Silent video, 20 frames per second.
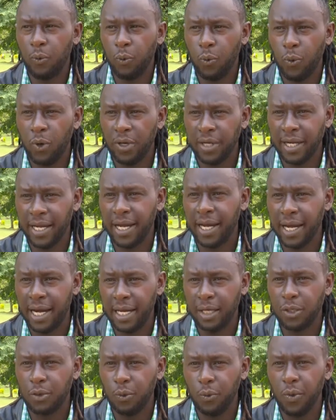what I
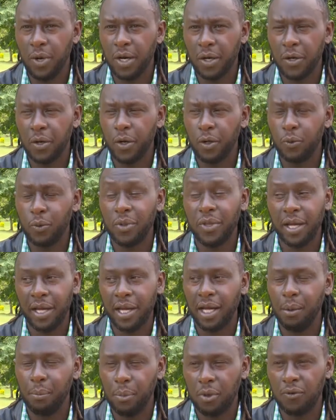had to work on with the
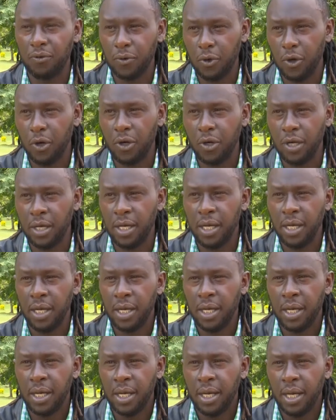help of God,
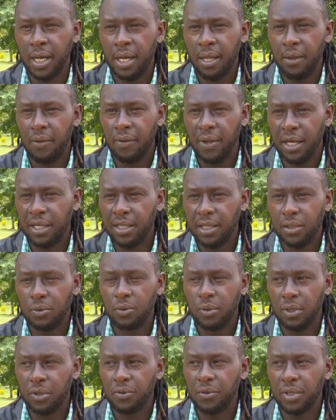that is
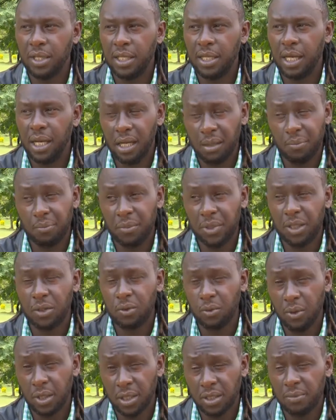what really helped me
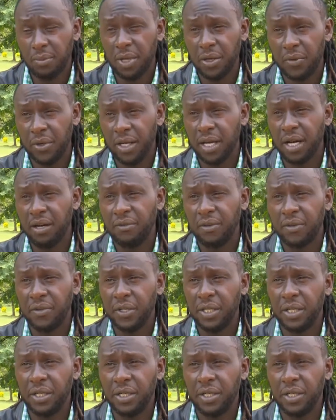towards my recovery.